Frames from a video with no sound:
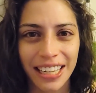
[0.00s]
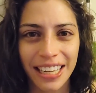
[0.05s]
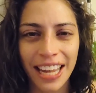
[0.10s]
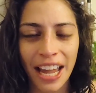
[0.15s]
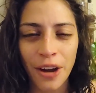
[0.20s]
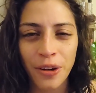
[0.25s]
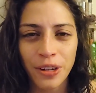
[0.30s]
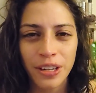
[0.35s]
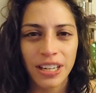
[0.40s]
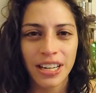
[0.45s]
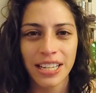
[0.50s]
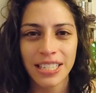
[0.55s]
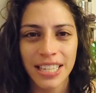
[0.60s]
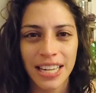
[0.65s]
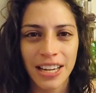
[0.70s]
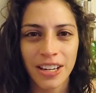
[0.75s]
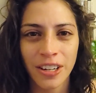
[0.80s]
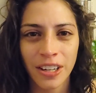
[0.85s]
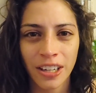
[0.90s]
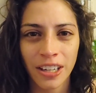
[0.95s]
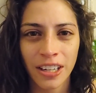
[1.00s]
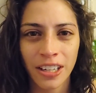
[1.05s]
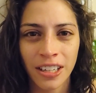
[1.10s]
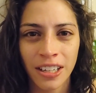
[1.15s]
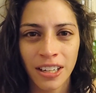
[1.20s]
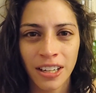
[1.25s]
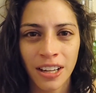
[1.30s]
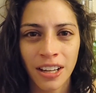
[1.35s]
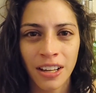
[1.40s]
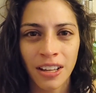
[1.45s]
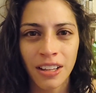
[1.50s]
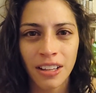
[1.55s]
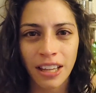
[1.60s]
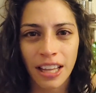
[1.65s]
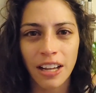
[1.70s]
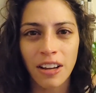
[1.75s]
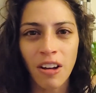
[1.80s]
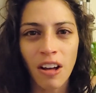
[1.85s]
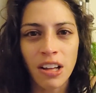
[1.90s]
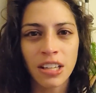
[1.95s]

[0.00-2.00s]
Like, how could I take her, like,